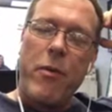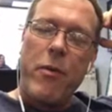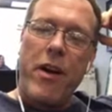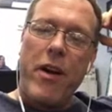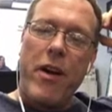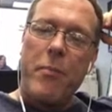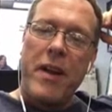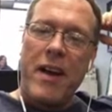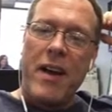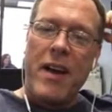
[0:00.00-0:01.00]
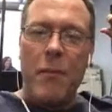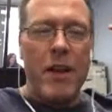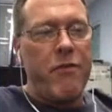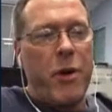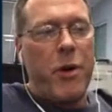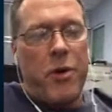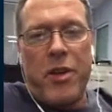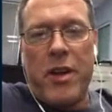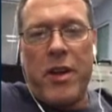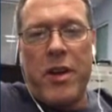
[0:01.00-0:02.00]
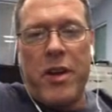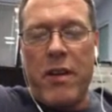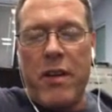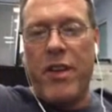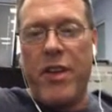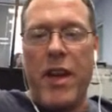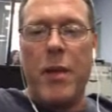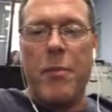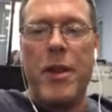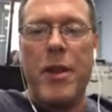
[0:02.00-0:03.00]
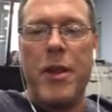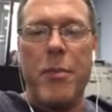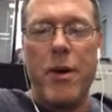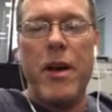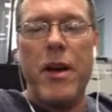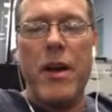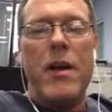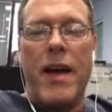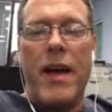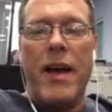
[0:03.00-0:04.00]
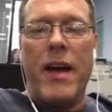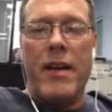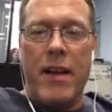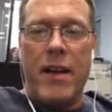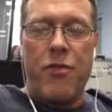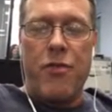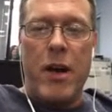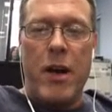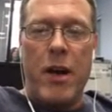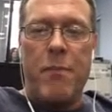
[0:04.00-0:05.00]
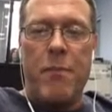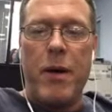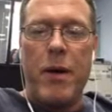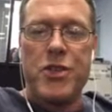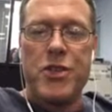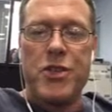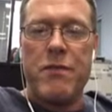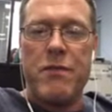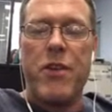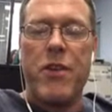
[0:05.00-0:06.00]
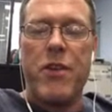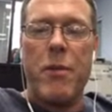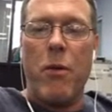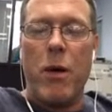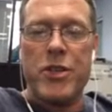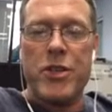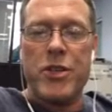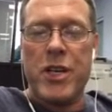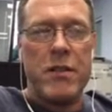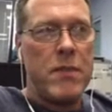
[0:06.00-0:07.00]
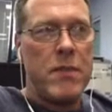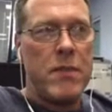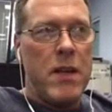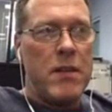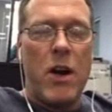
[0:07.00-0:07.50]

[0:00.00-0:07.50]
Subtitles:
or February, depending on how many photos are going to eventually end up in the book. And it's from publisher Victory Belt Publishing.